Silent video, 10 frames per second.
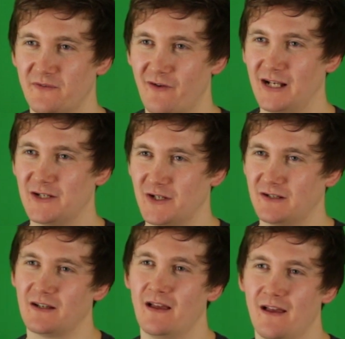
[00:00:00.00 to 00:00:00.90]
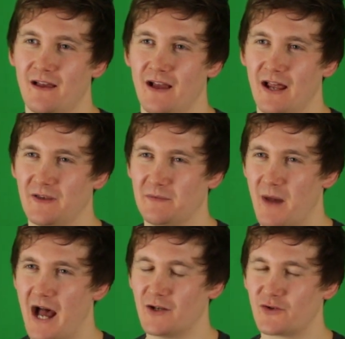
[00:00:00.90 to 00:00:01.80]
of our religion. I think
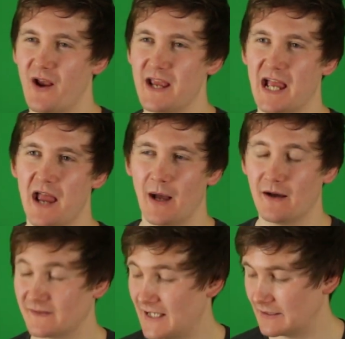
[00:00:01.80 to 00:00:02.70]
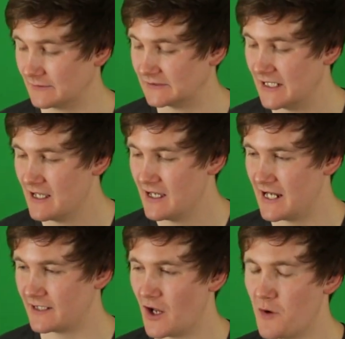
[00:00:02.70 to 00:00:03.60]
Matt and Trey came out and said, well,
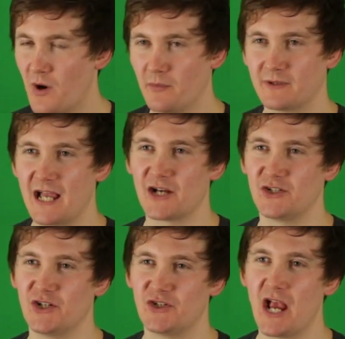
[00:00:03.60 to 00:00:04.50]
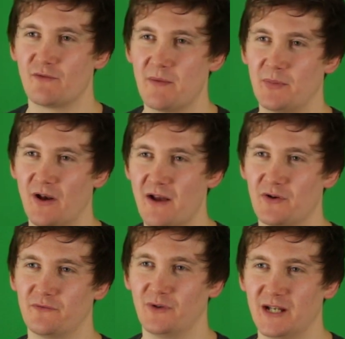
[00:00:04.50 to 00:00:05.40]
he had no problem cashing a check ripping on every
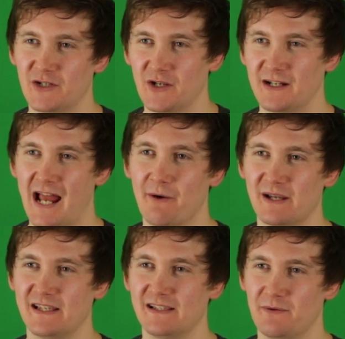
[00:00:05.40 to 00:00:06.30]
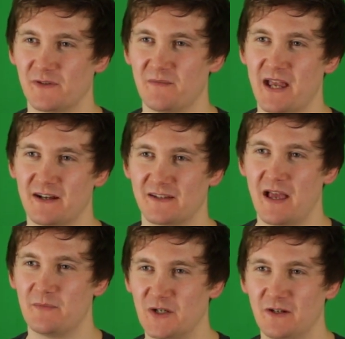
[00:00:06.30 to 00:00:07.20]
other religion, and now it's his, he wants to make an
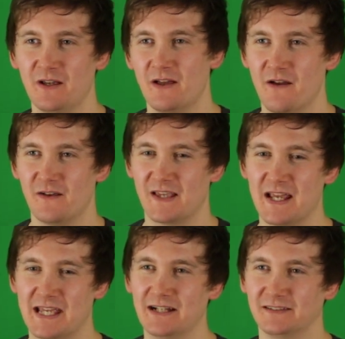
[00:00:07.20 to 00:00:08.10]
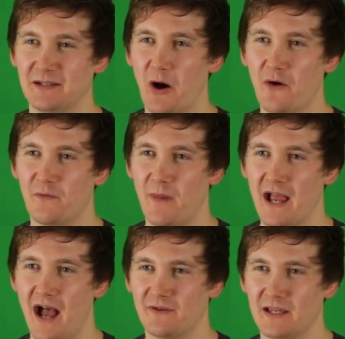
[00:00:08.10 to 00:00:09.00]
exception. So they killed him off by
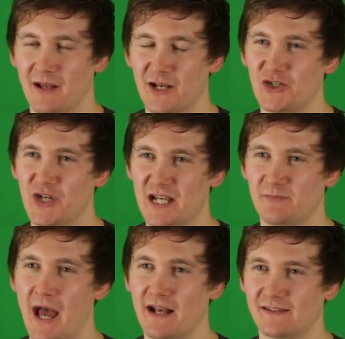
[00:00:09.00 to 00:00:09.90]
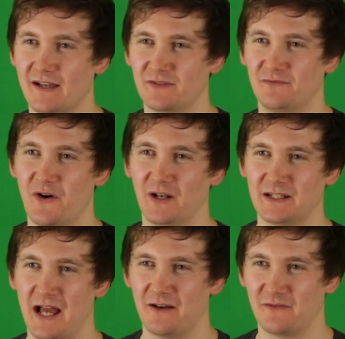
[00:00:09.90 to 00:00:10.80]
having him shit his pants after falling
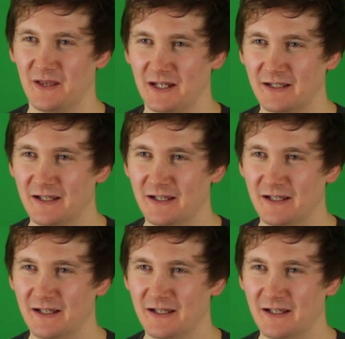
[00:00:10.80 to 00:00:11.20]
down a thing.